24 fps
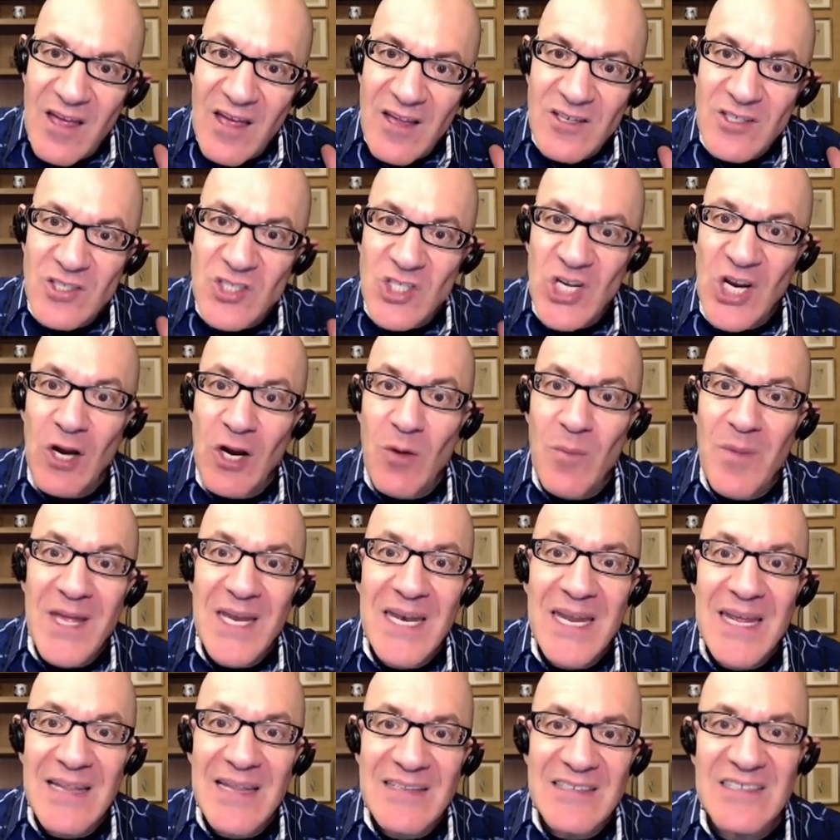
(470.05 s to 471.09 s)
chairman
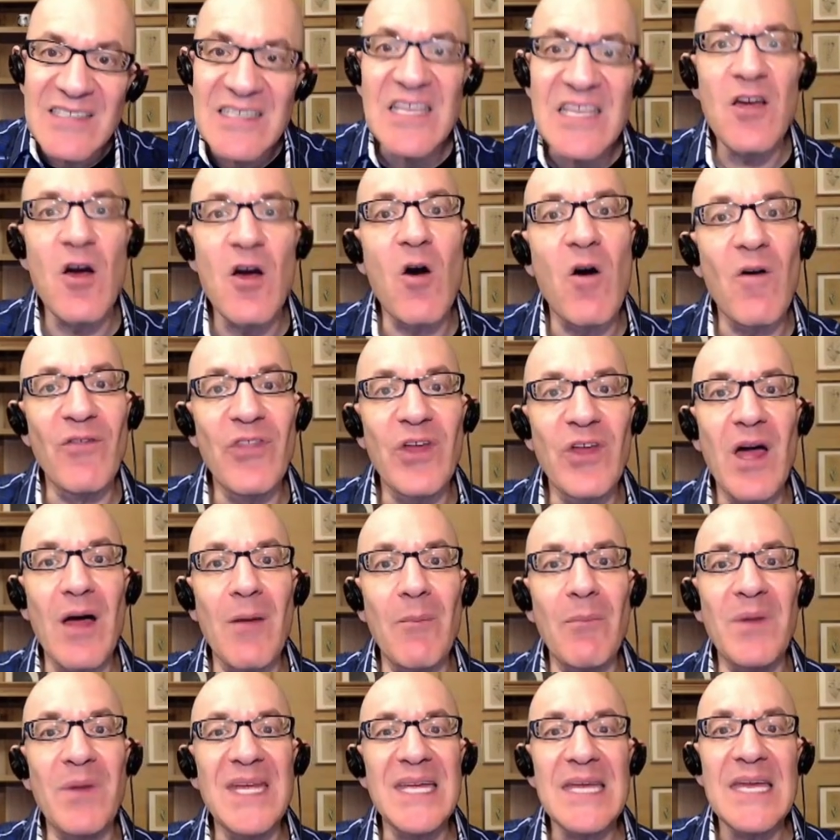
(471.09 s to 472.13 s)
and CEO of the
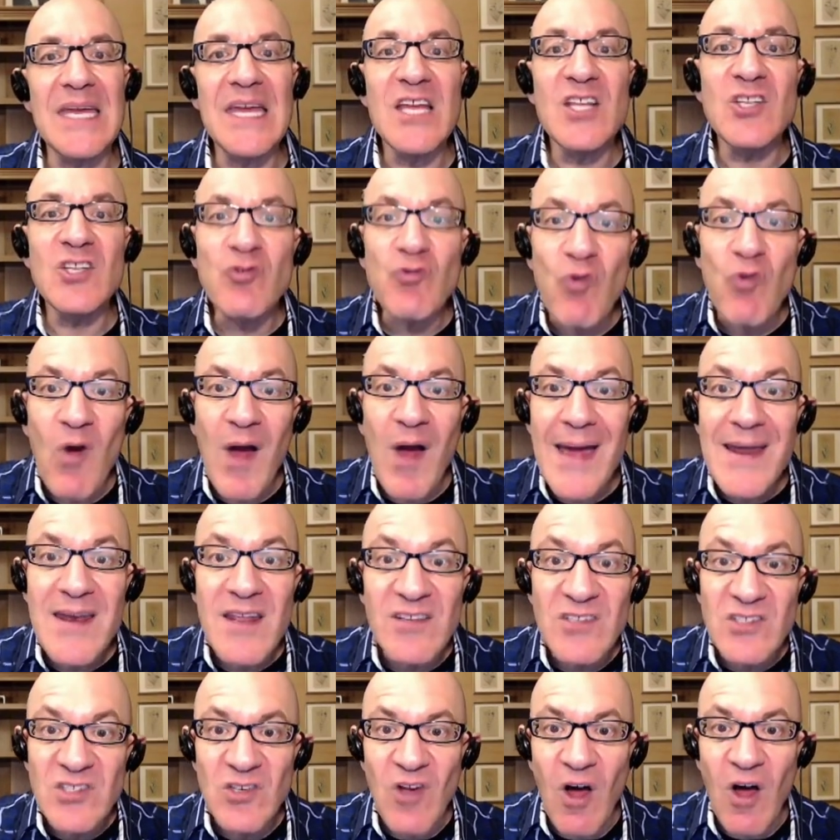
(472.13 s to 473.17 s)
company is try to
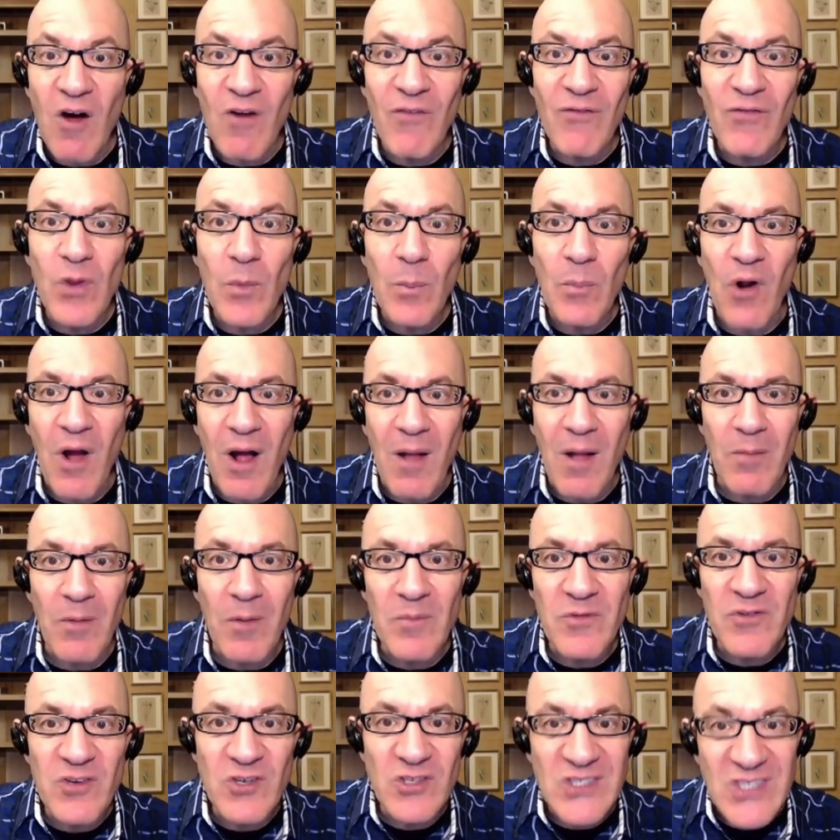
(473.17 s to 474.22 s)
solve the problems
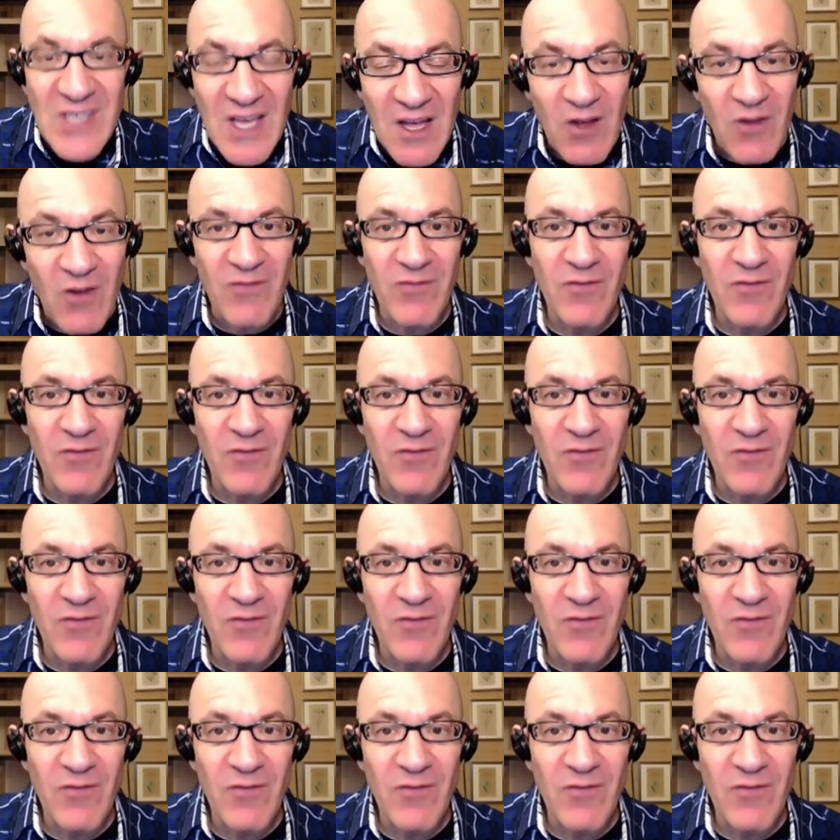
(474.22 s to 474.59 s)
yourself.